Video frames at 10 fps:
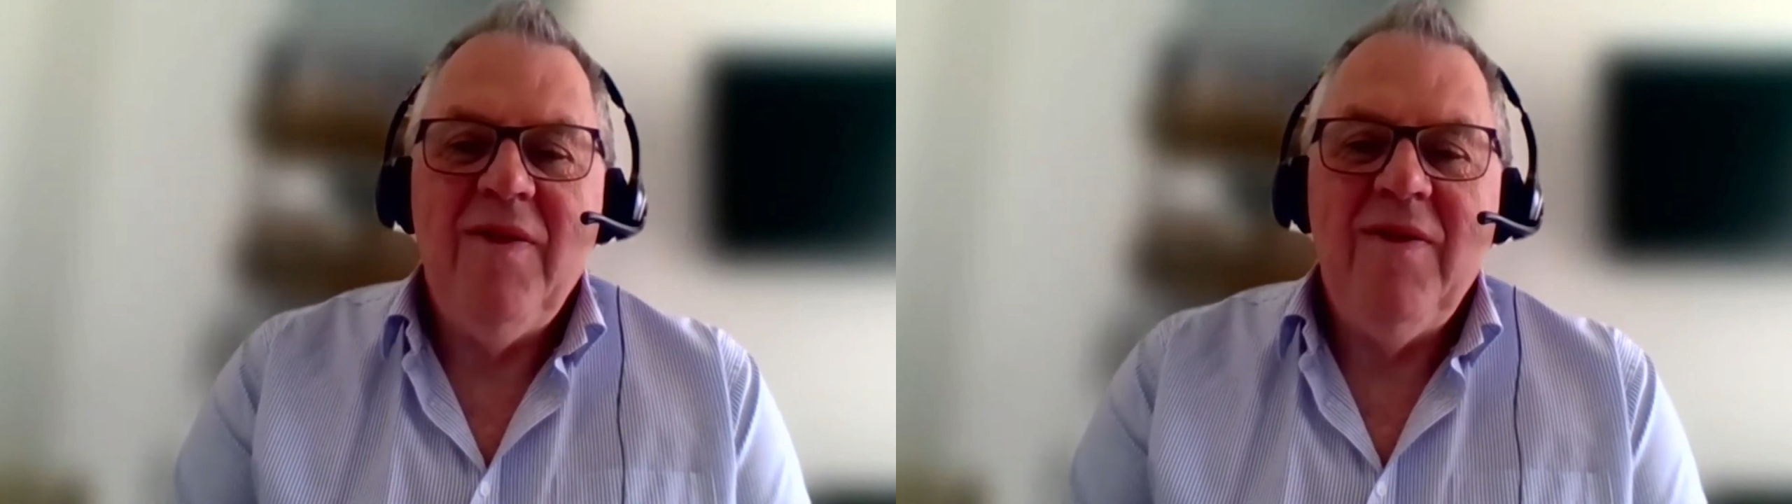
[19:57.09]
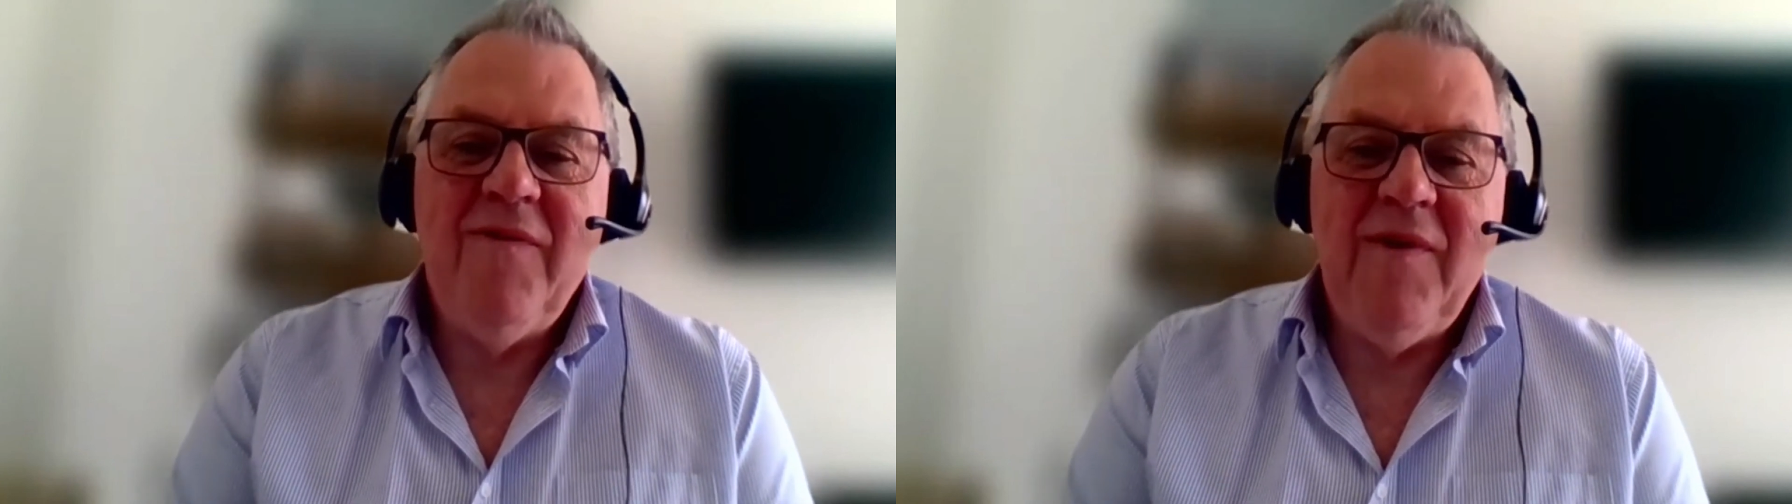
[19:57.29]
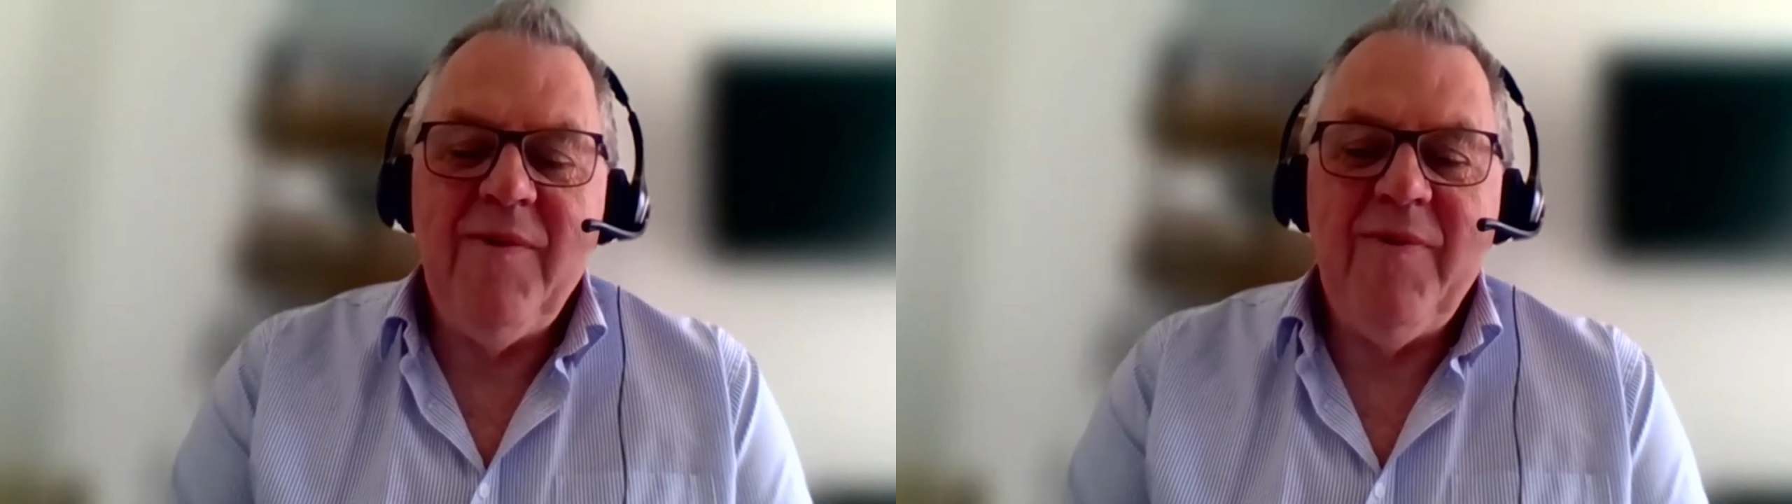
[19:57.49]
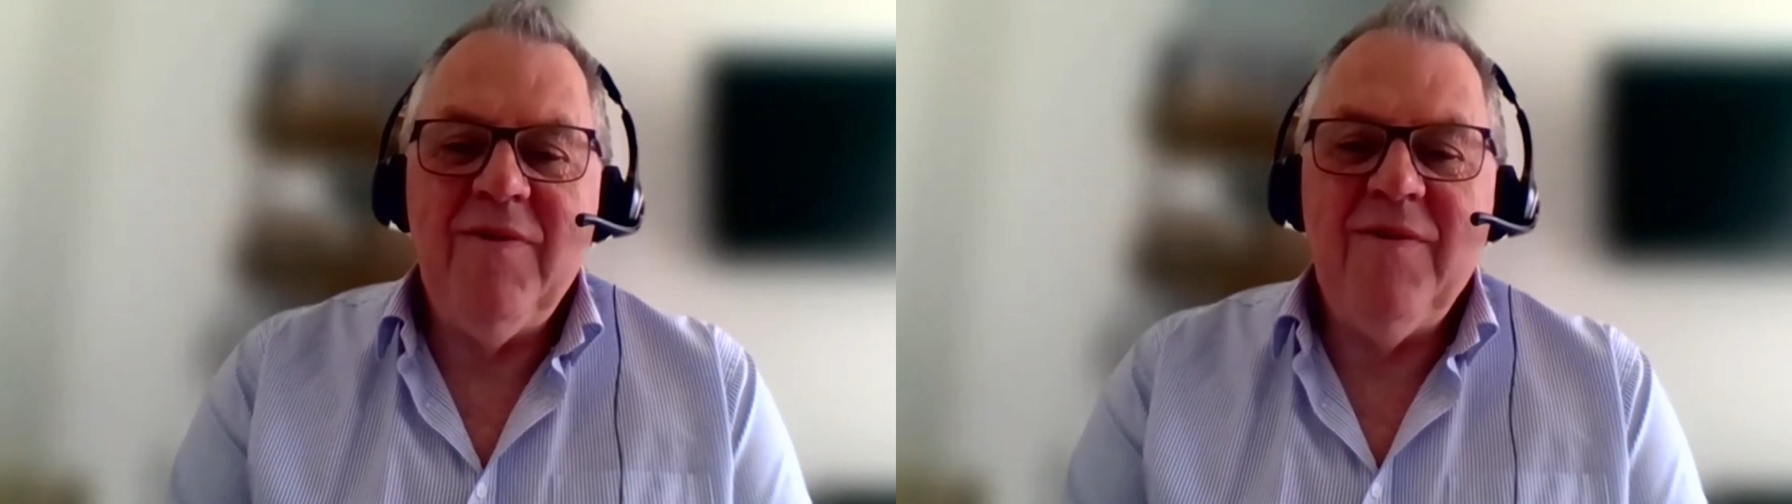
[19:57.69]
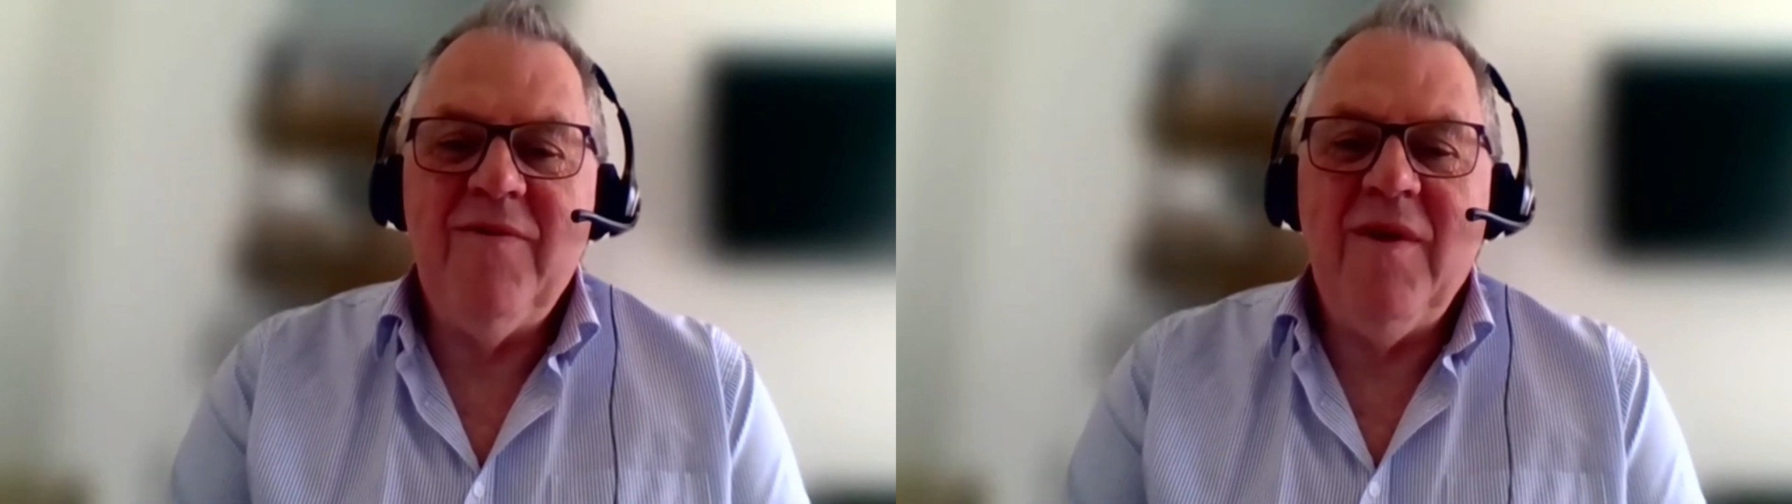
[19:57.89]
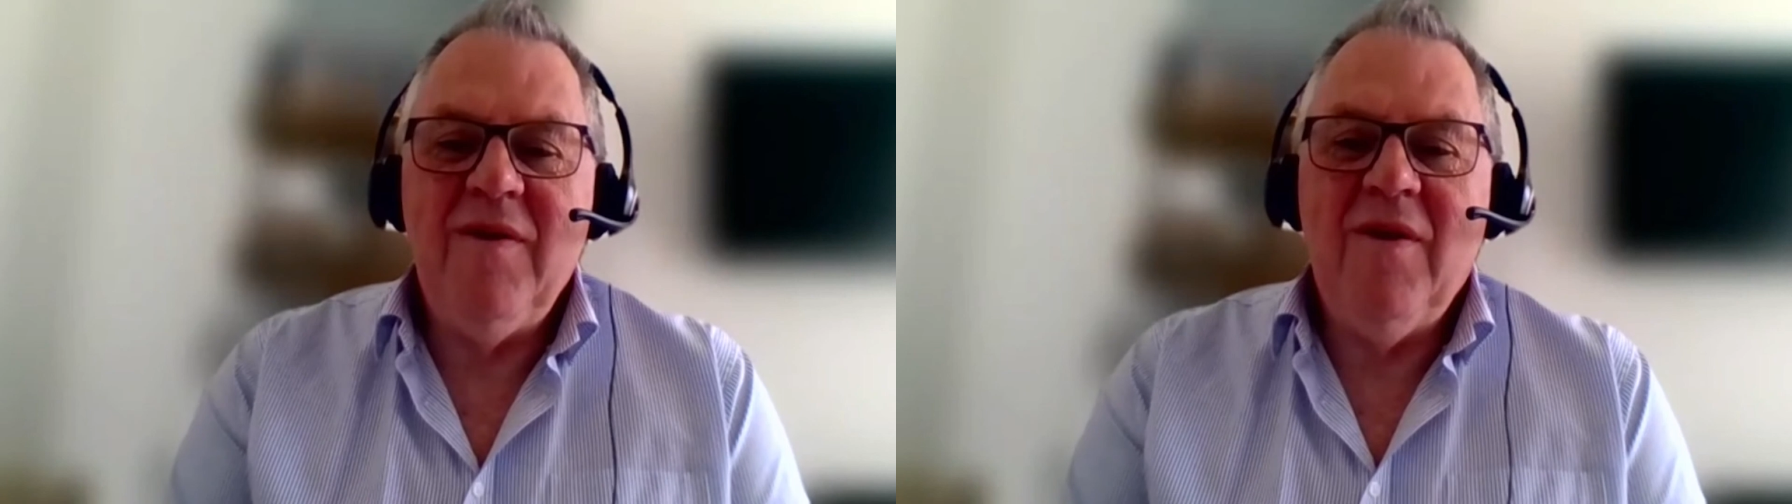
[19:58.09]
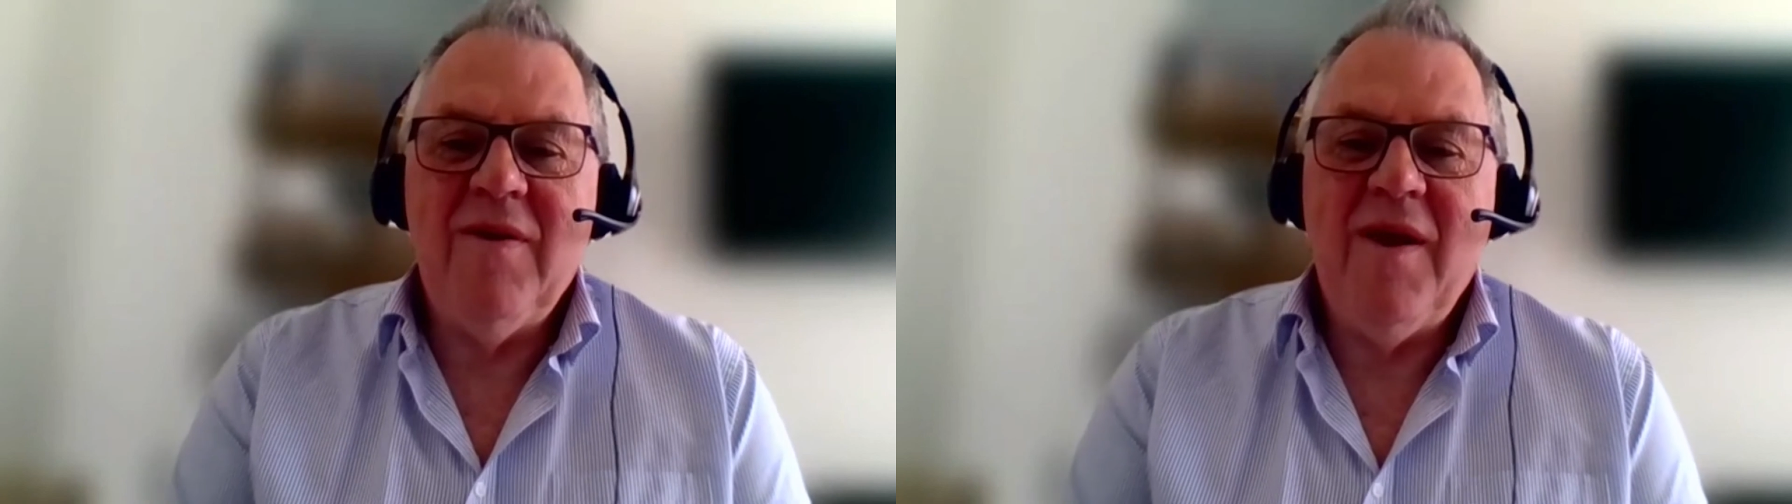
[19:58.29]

the development of Tread Gold